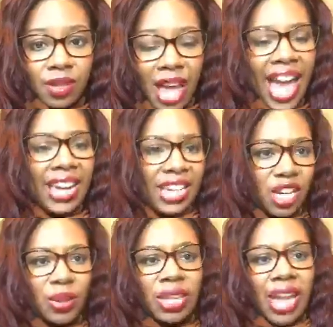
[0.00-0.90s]
I had to
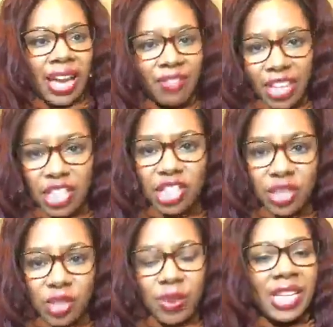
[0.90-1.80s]
deal with life
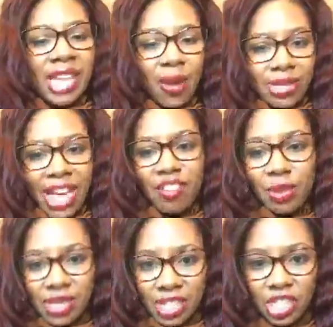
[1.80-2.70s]
issues because I was out of
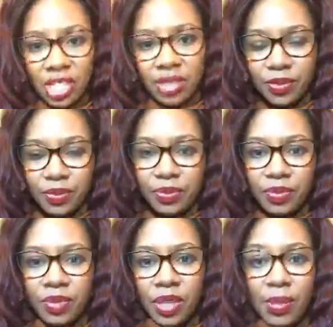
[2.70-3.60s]
position,
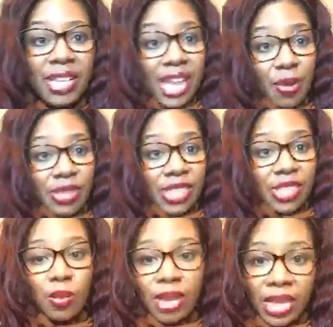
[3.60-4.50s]
because I was
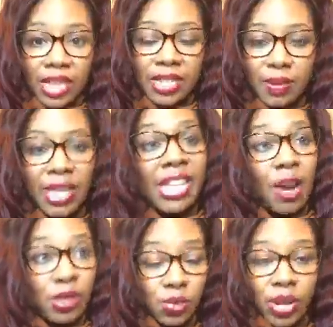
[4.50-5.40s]
disobedient, because
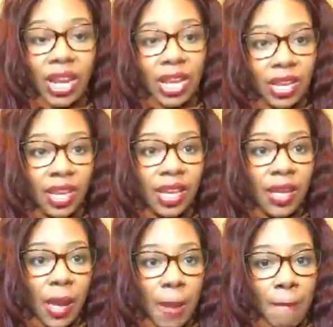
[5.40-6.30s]
I was running,
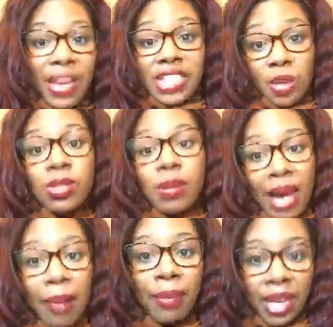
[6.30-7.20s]
because it was
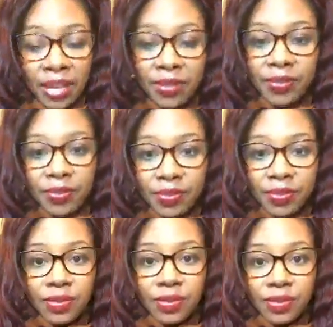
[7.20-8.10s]
about me.
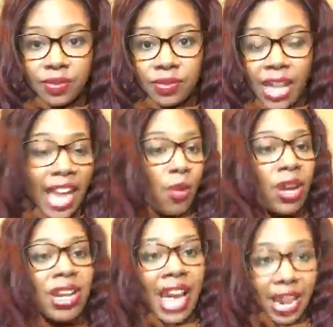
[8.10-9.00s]
I didn't
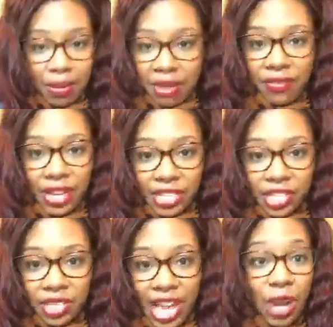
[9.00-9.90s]
want to die to my
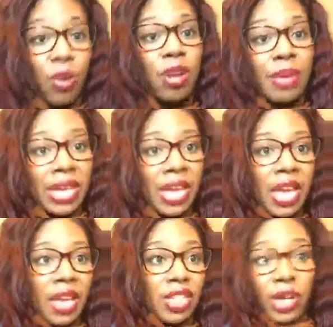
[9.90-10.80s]
flesh. I didn't want to be
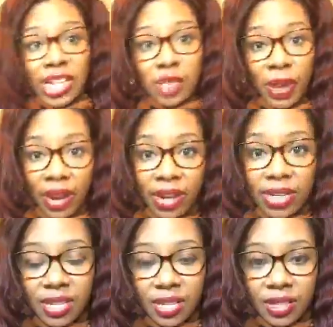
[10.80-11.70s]

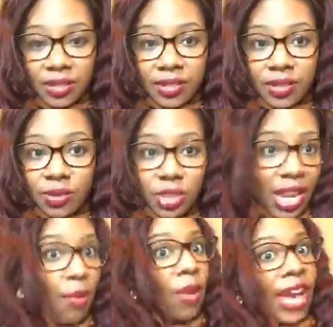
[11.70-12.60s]
transparent, which
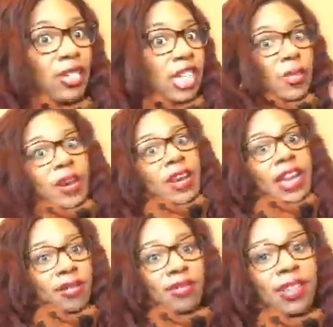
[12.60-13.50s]
I'm way transparent now.